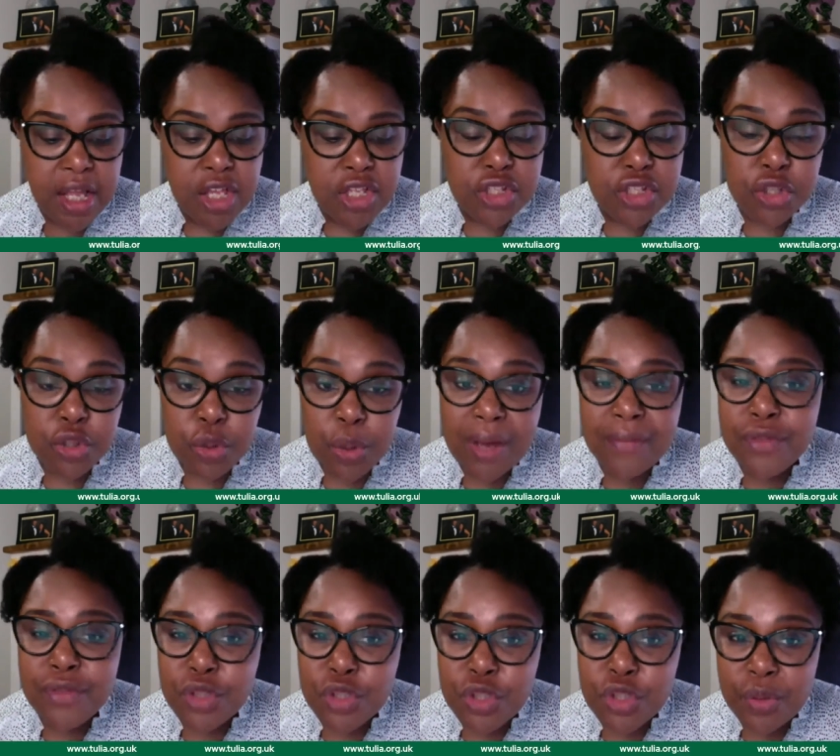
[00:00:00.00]
So you have
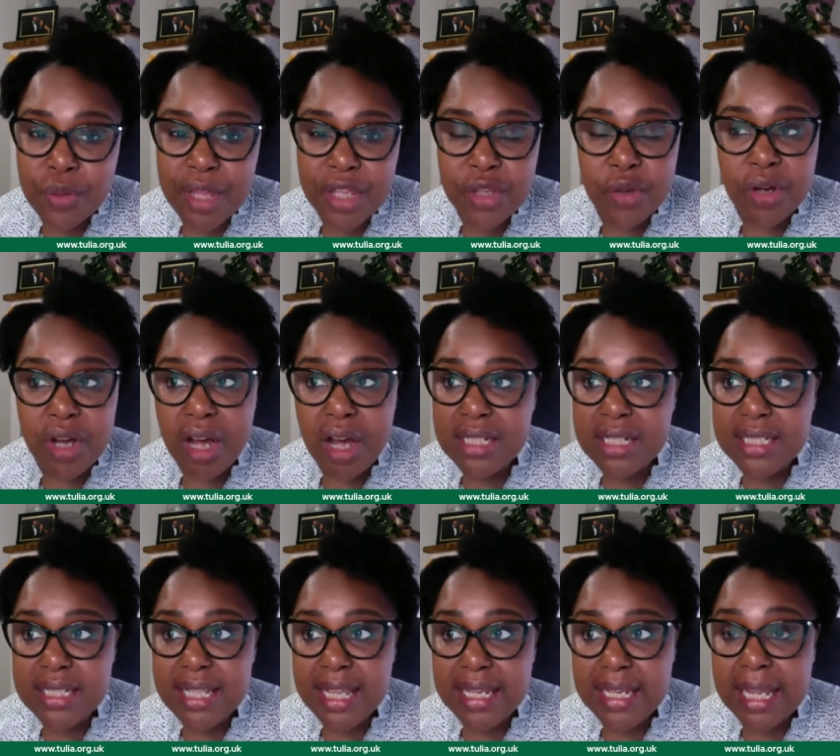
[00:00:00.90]
to show that you
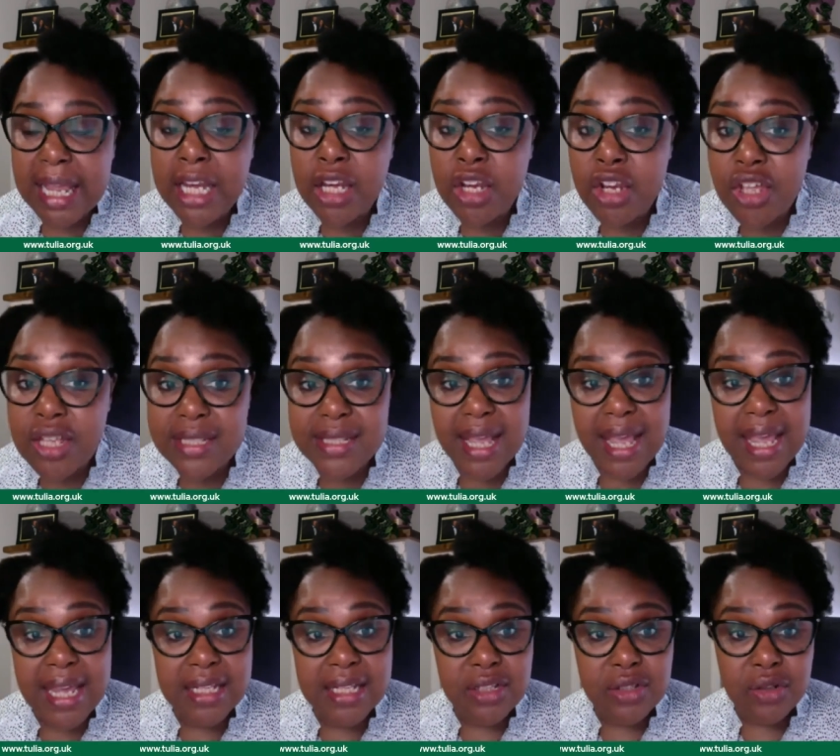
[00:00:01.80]
can't get a nurse
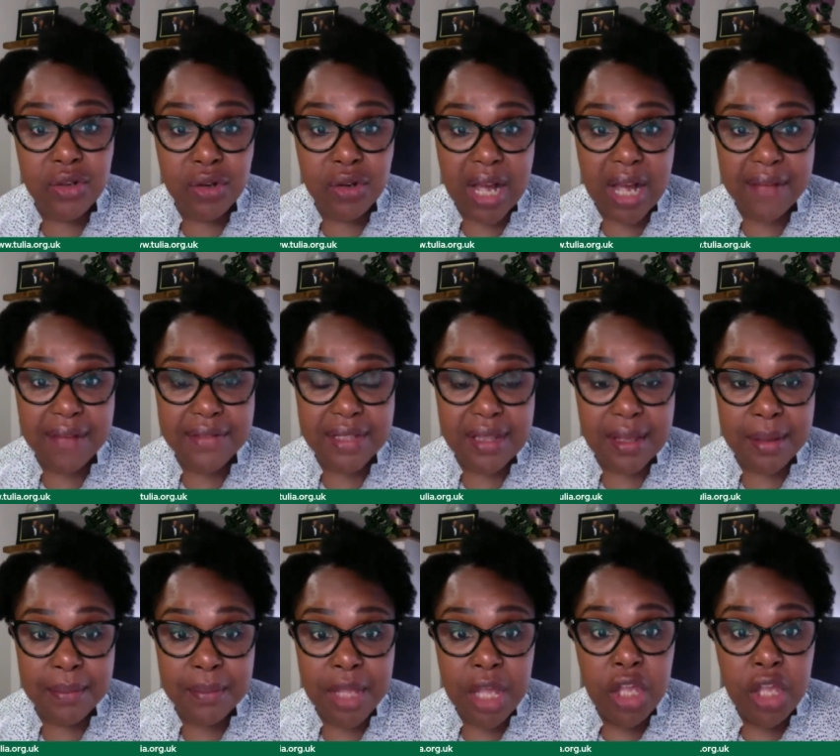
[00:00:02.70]
aide to look after
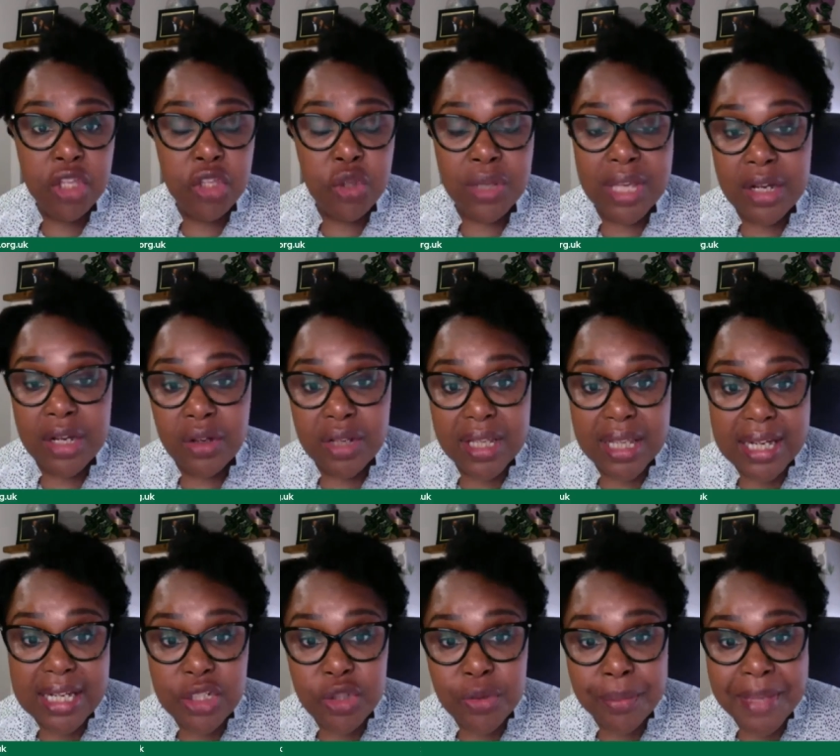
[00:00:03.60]
them. You cannot get
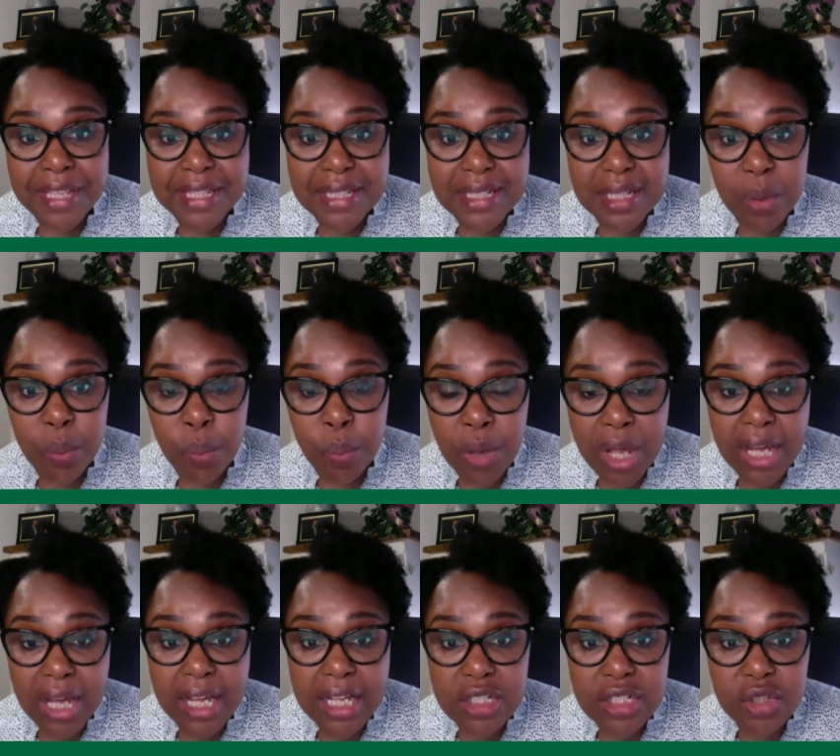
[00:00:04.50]
a domestic
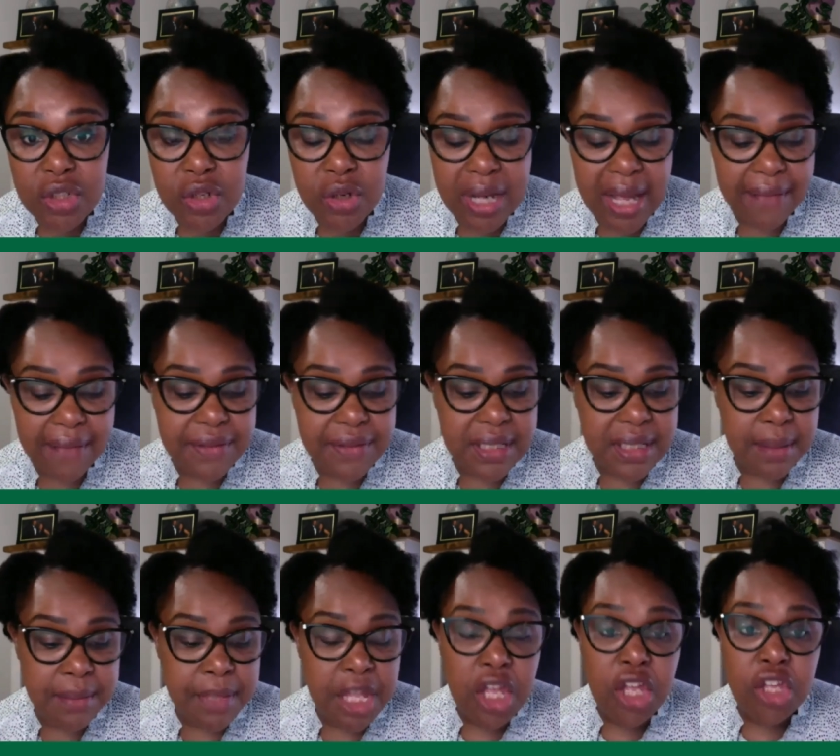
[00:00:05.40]
worker to look after
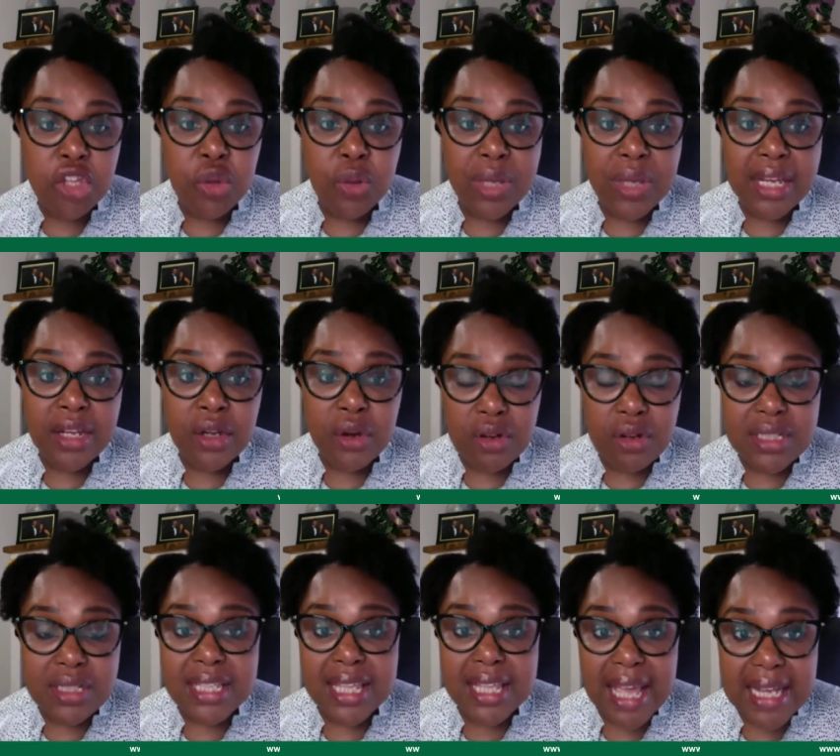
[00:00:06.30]
them. You
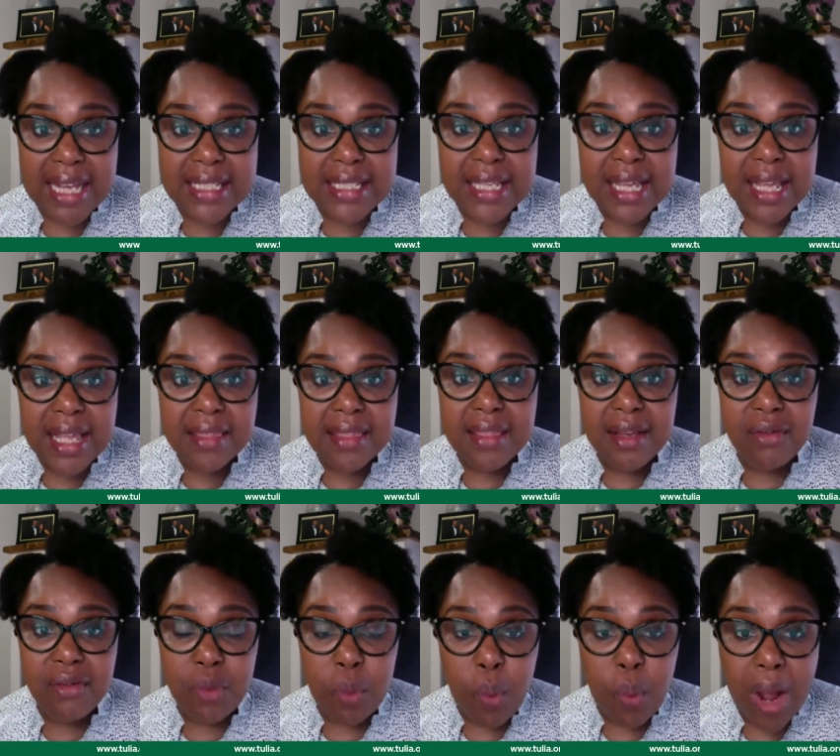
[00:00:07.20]
cannot get the
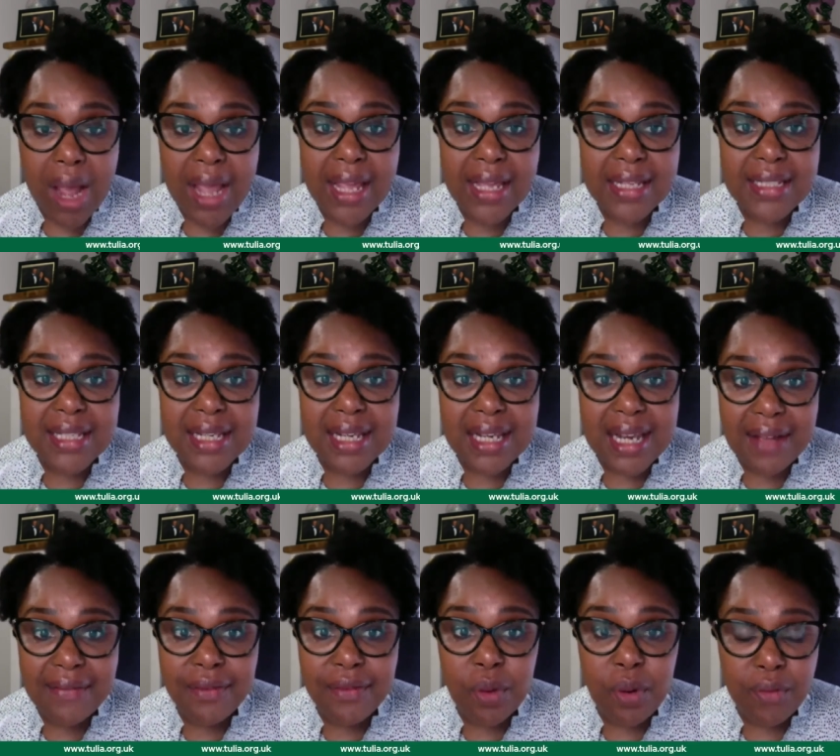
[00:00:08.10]
required
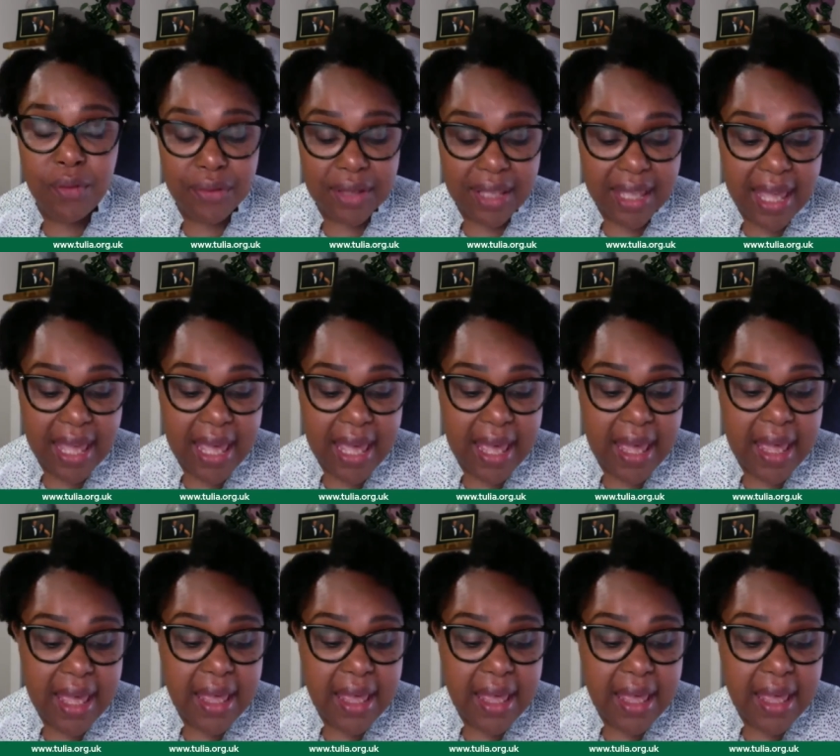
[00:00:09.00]
level of care